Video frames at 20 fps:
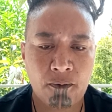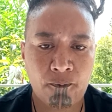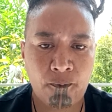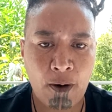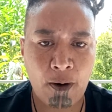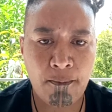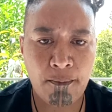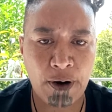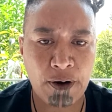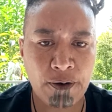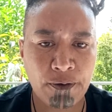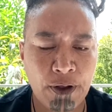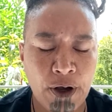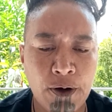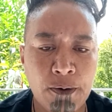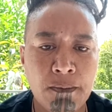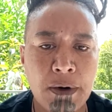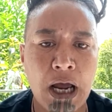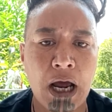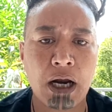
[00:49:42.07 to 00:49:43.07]
from both
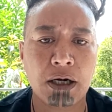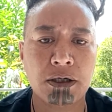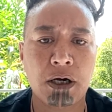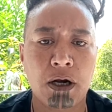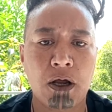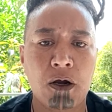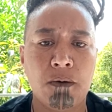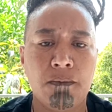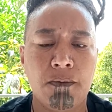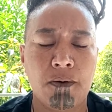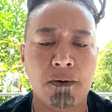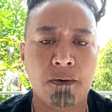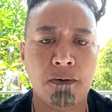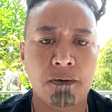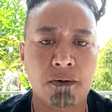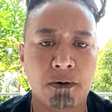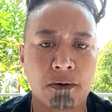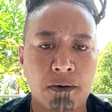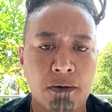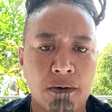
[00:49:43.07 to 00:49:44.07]
Home Guard
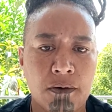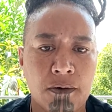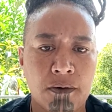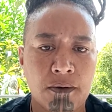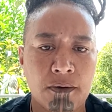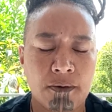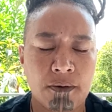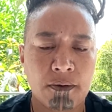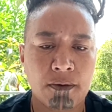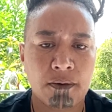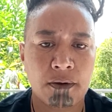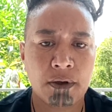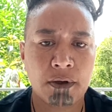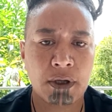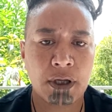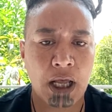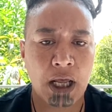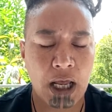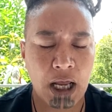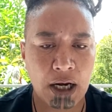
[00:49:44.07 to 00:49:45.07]
Global
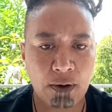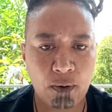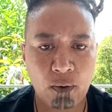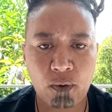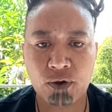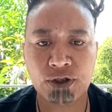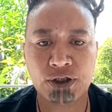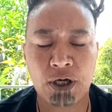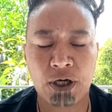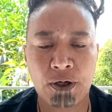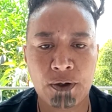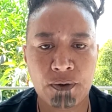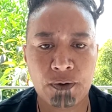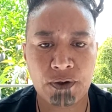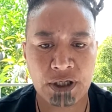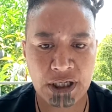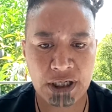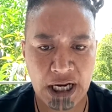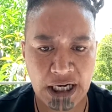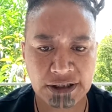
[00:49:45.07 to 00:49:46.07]
and also
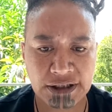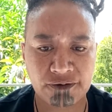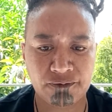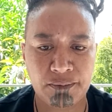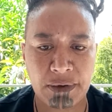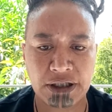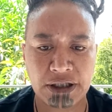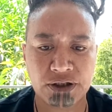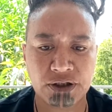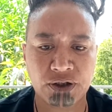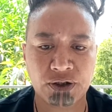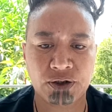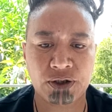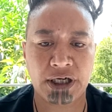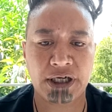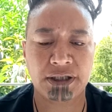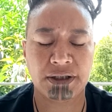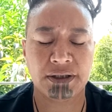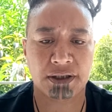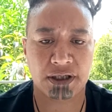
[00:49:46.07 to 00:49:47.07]
the Native
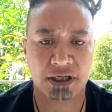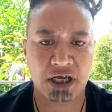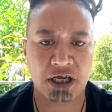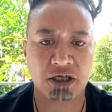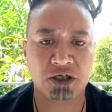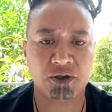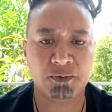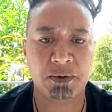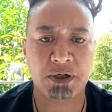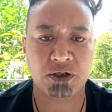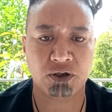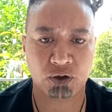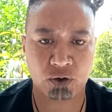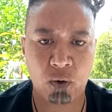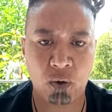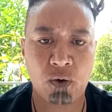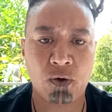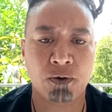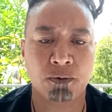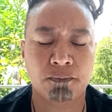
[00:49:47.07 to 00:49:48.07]
Magistrate King's Bench
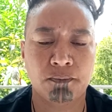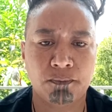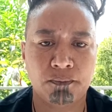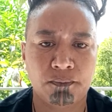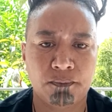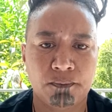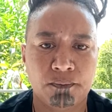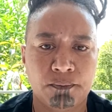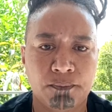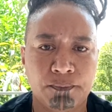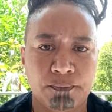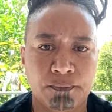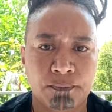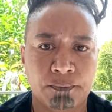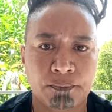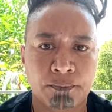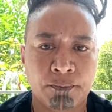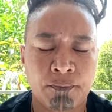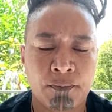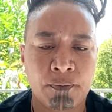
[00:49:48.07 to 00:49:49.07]
Court.
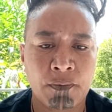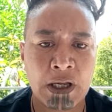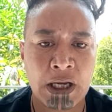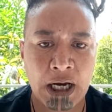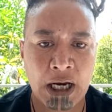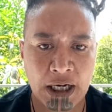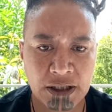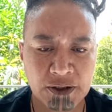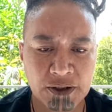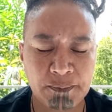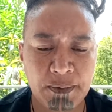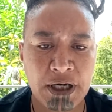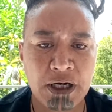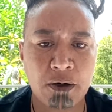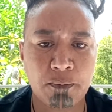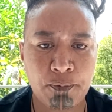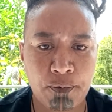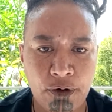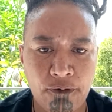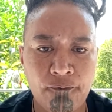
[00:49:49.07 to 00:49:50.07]
It has
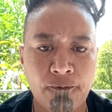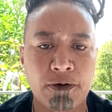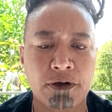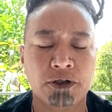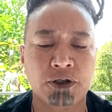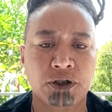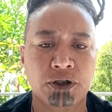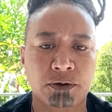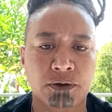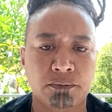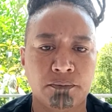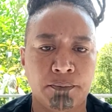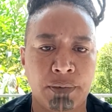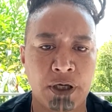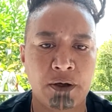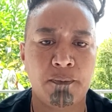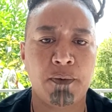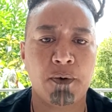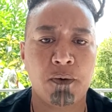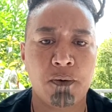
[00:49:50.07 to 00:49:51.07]
been a privilege,
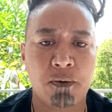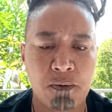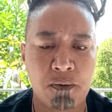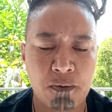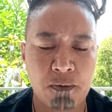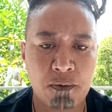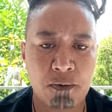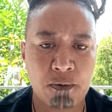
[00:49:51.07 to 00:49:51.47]
people,